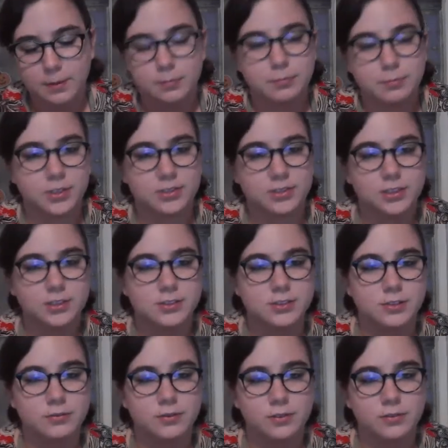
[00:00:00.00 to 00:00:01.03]
Best things
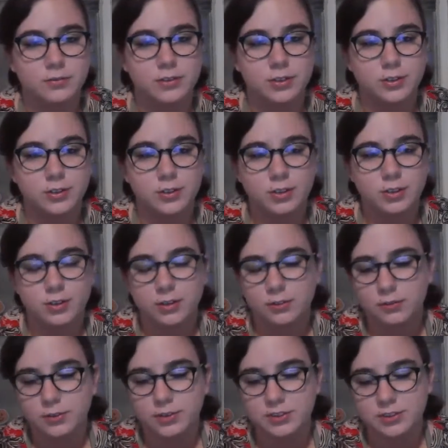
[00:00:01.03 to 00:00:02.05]
ever invented. I
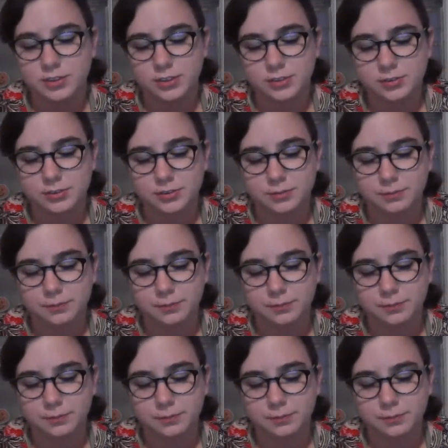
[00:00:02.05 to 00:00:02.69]
love these things.